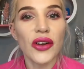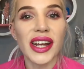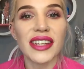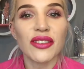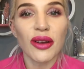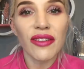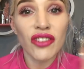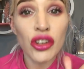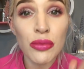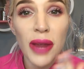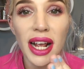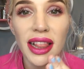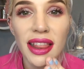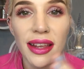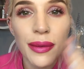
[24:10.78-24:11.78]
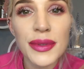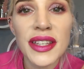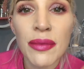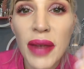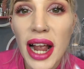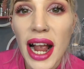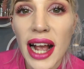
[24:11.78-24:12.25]
Okay, so I've done my lips
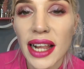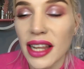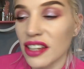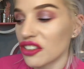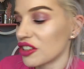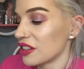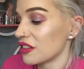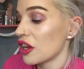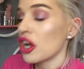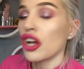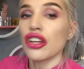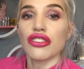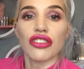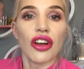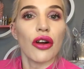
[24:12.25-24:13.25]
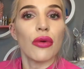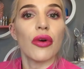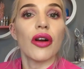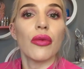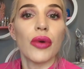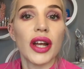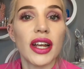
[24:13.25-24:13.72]
and my eyelashes.
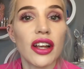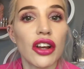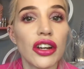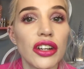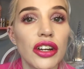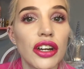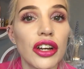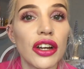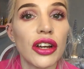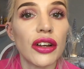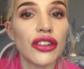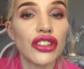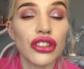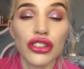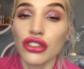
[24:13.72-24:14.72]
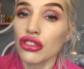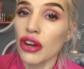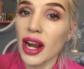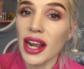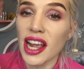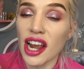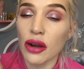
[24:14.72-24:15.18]
So we're going to
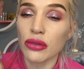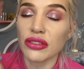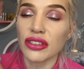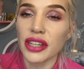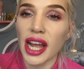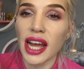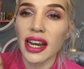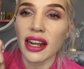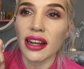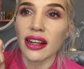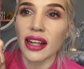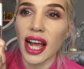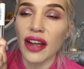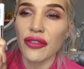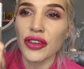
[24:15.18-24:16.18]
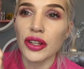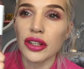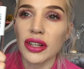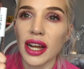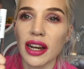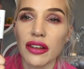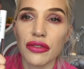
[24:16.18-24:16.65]
try out, and I, I,
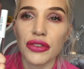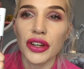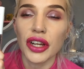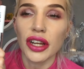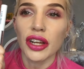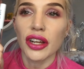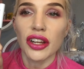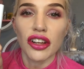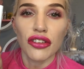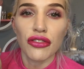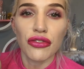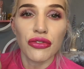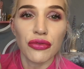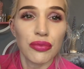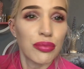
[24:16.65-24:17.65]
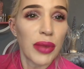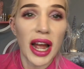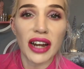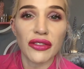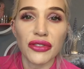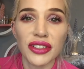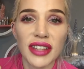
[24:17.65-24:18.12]
feel kind of
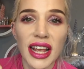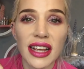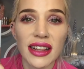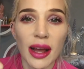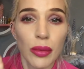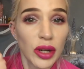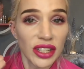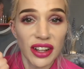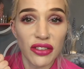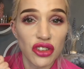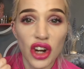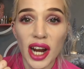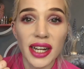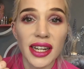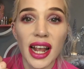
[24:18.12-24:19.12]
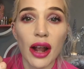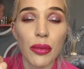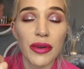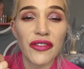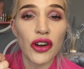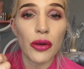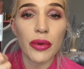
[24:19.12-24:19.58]
bad for saying that because I've tried it
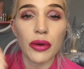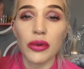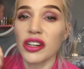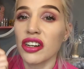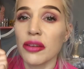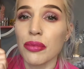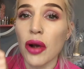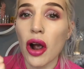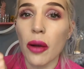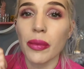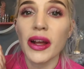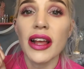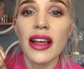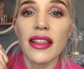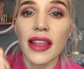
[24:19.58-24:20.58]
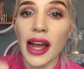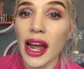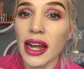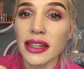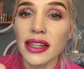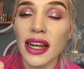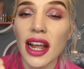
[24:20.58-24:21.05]
out before, but we're going to pop the
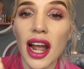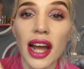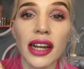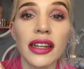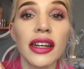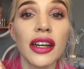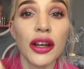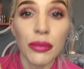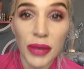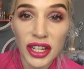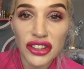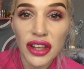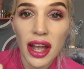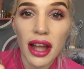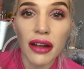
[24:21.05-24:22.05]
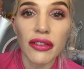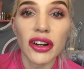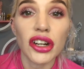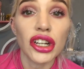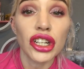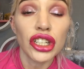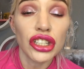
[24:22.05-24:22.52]
Hand
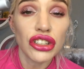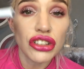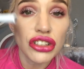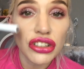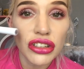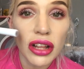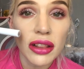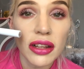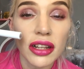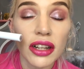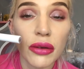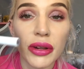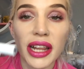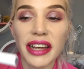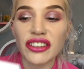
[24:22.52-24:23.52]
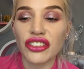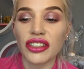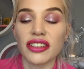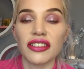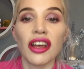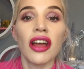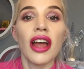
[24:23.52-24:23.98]
mascara just on the lower
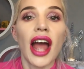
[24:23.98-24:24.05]
lashes.